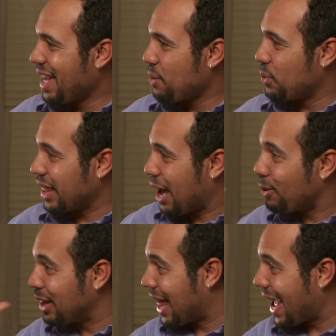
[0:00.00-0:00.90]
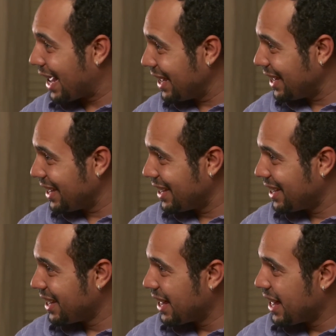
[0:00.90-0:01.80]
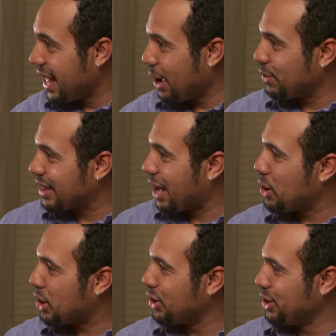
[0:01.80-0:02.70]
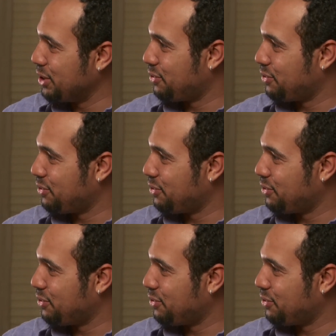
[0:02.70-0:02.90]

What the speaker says: without lying and without hurting your